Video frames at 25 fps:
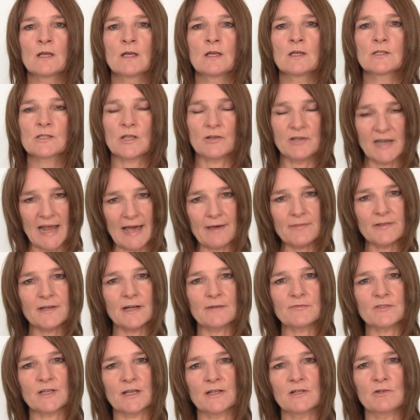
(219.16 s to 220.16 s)
So now that
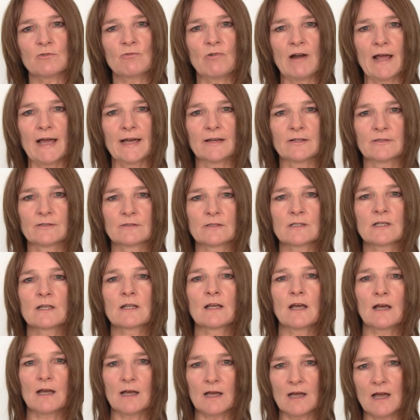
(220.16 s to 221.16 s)
I've done a round,
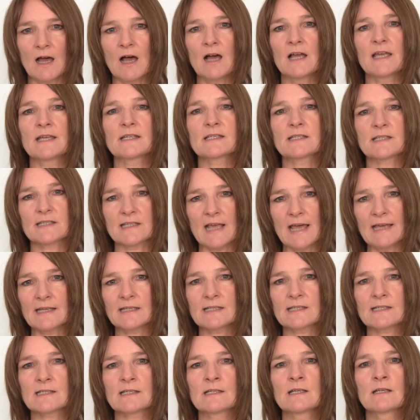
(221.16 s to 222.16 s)
I
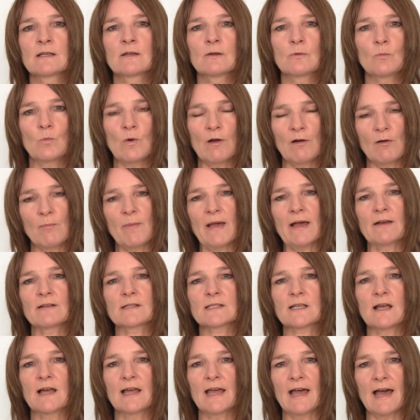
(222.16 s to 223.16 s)
assess
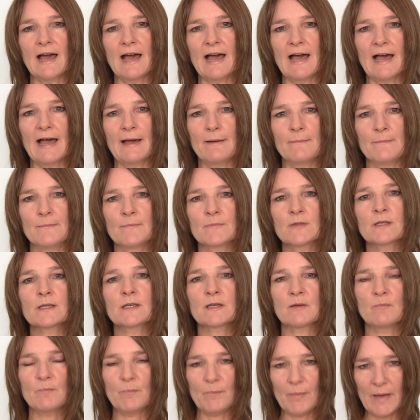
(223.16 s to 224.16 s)
whereabouts I am
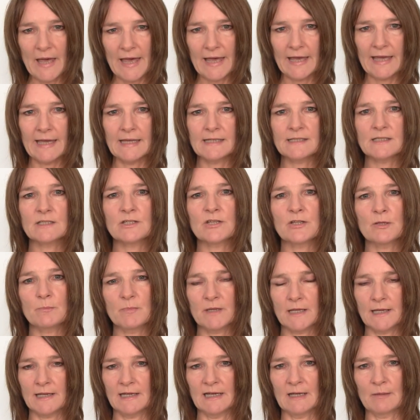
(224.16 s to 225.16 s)
compared to the
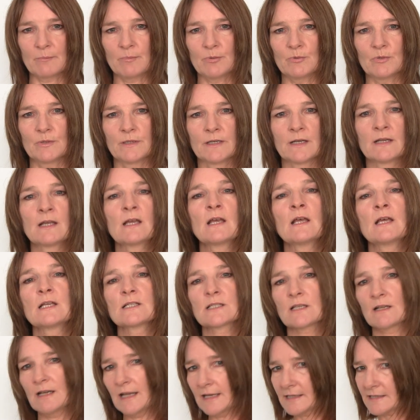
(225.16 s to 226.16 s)
beginning point.
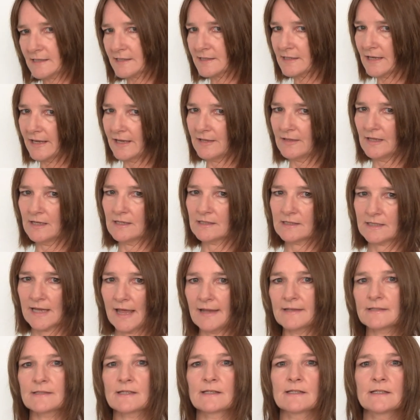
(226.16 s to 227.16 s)
So let's say the
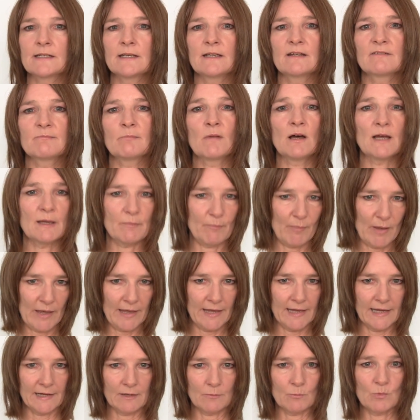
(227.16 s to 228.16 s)
intensity of my
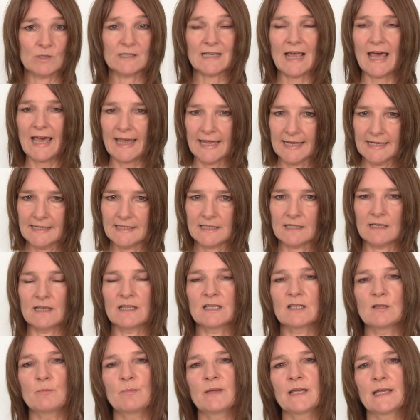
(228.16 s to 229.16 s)
pain was 8
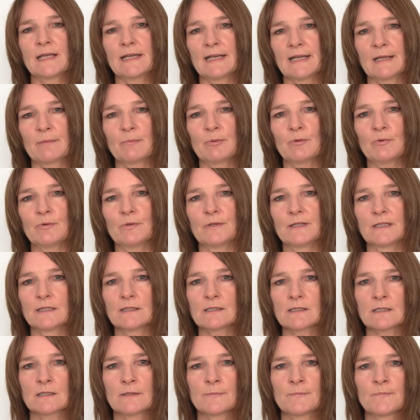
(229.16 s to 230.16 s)
at the beginning
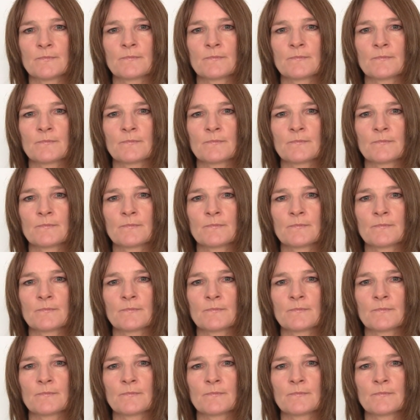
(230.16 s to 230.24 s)
point.